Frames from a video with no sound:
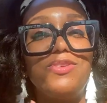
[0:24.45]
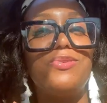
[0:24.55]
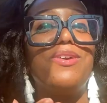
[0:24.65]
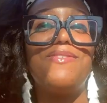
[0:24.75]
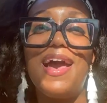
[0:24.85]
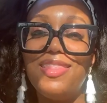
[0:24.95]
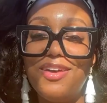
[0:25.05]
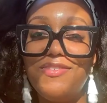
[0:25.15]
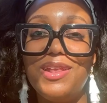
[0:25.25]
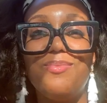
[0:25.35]
So if I
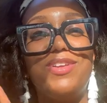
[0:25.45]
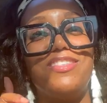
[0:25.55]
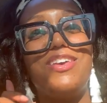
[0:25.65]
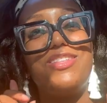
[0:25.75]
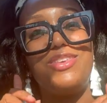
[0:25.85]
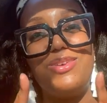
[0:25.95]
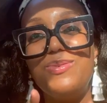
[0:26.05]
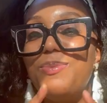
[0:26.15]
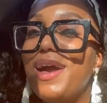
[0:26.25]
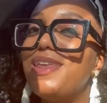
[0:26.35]
love it, I'm gonna talk to you
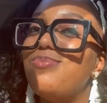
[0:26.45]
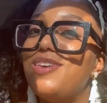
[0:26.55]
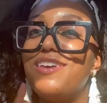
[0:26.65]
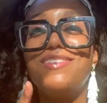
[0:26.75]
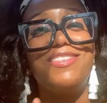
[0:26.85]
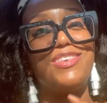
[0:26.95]
about it because